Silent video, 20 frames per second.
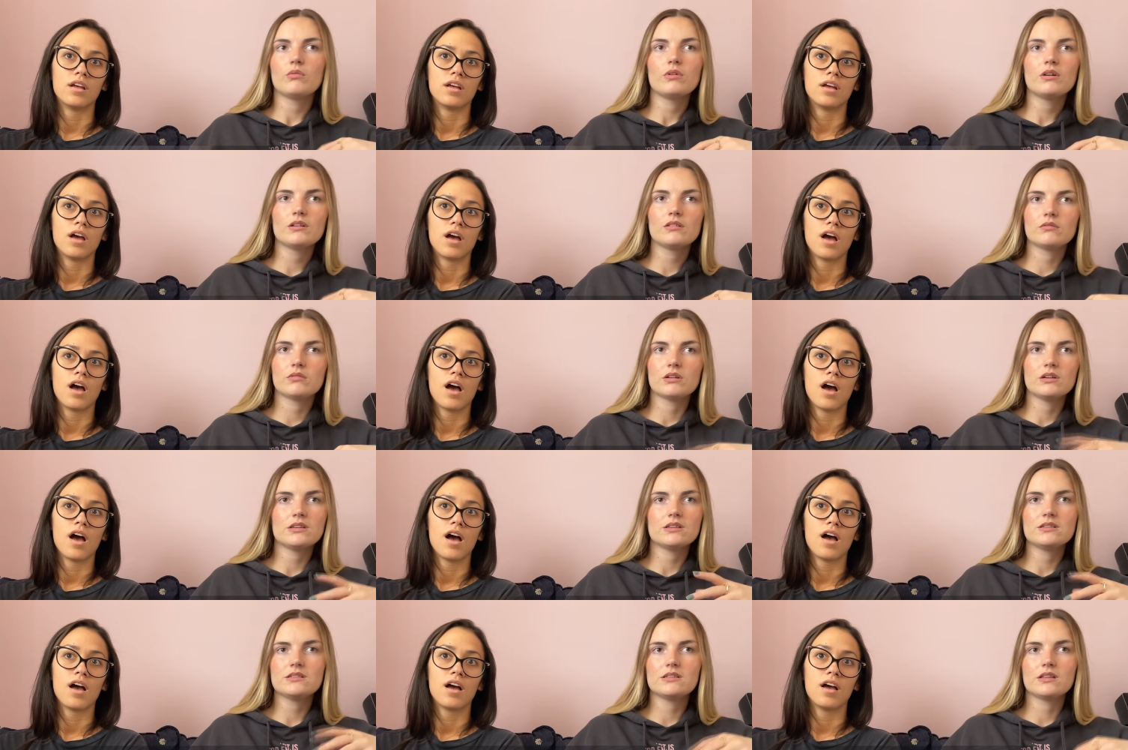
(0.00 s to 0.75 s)
Speaker 1: What? What
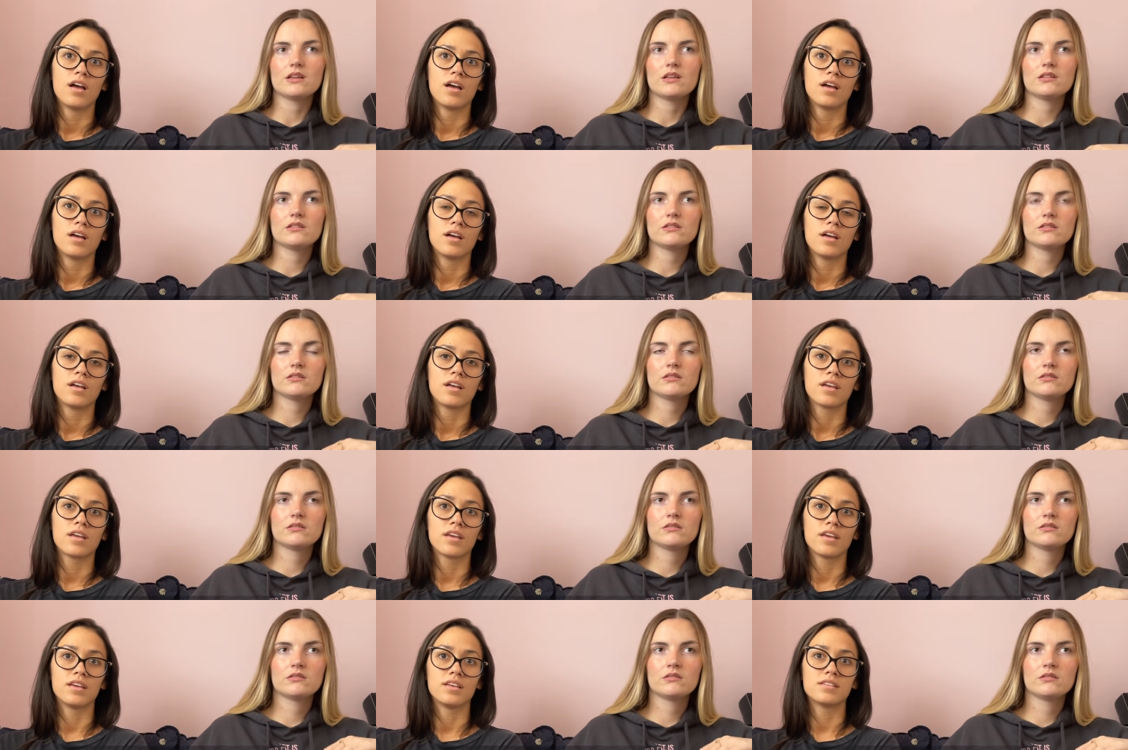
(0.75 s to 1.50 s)
is that?
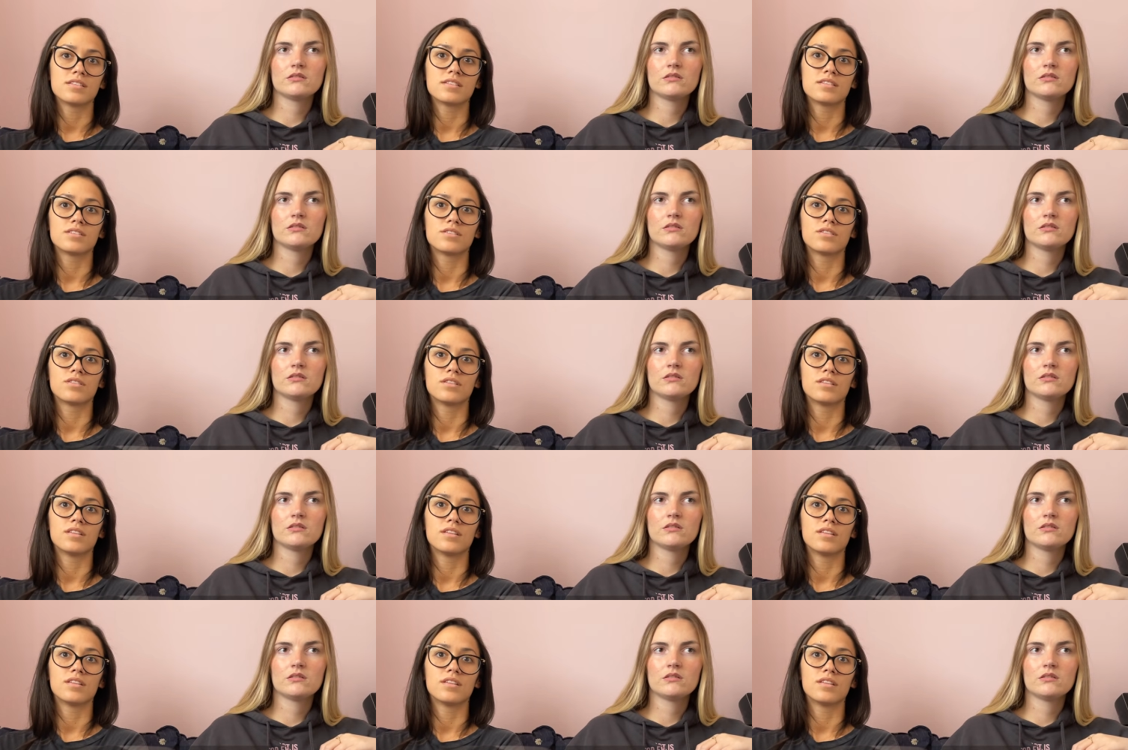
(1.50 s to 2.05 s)
He's.